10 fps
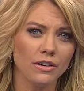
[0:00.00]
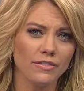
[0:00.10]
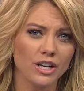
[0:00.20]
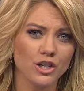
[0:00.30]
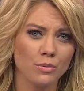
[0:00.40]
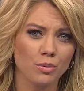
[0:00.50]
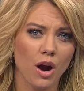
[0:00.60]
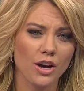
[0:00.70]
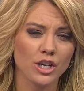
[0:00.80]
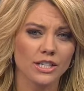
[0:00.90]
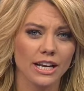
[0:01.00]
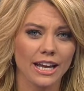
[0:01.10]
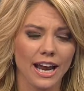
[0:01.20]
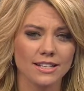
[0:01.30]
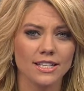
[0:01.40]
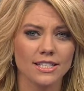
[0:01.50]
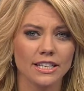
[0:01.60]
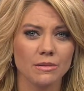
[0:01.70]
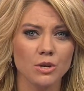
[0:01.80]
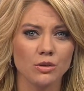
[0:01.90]
Renovation project at a Kansas
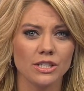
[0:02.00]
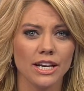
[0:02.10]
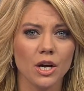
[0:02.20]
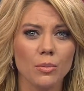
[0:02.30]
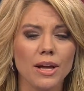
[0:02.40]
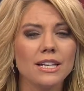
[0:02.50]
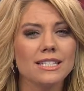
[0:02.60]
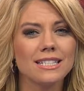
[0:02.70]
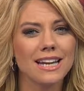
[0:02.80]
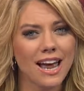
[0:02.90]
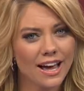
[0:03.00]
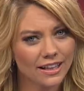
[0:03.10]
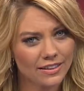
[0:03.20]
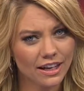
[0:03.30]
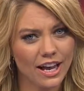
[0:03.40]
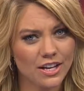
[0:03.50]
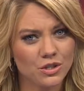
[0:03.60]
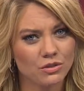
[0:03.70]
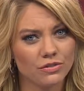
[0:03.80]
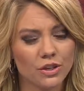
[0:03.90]
City museum hit a snag in the
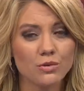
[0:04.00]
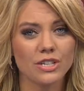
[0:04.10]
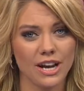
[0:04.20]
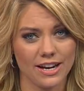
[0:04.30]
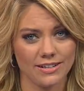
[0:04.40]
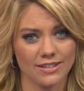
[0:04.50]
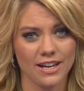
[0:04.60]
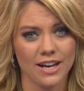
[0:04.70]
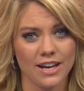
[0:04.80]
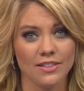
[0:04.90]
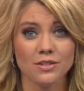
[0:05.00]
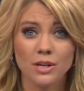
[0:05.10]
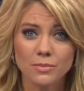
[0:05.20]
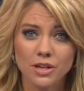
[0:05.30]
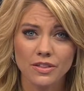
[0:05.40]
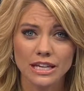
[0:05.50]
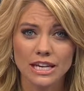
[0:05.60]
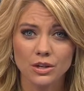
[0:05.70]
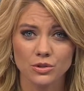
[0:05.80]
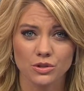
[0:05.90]
last few days. This comes on the
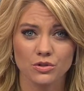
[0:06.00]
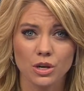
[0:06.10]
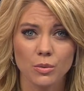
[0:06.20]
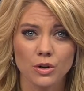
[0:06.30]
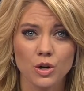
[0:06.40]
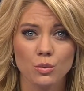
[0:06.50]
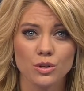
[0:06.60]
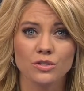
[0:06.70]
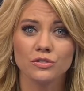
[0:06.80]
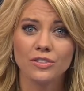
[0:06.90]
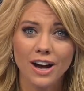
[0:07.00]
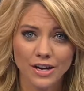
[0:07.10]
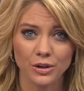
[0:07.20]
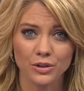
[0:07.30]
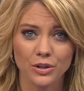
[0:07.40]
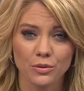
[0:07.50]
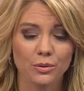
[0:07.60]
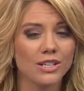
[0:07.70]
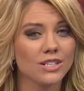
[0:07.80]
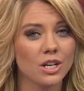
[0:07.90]
heels of someone who was fired
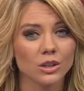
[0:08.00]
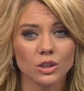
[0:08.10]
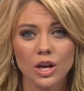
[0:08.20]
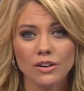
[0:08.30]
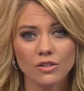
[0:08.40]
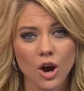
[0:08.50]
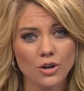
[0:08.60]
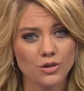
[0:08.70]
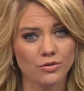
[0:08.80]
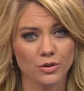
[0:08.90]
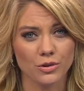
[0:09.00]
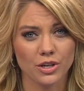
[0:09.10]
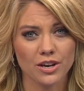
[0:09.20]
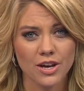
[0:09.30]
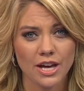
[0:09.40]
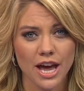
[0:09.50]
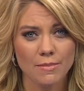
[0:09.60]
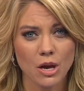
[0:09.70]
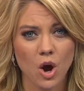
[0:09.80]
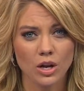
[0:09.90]
that raised a lot of controversy. Amy